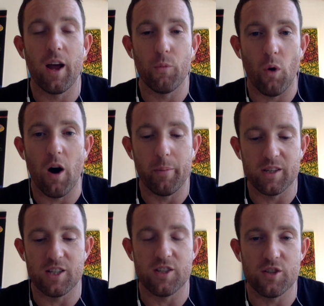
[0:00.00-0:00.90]
and what our
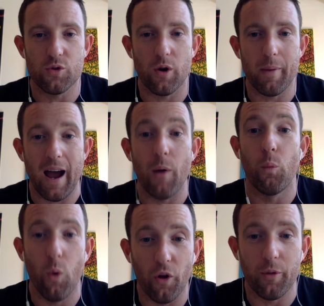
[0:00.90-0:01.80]
business is all about and
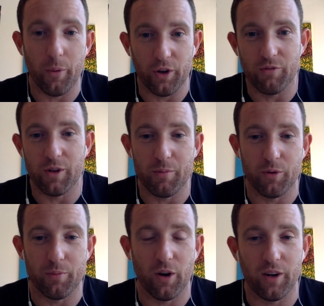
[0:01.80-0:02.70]
what the Body
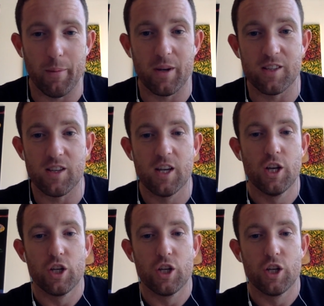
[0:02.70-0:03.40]
Reboot Program is.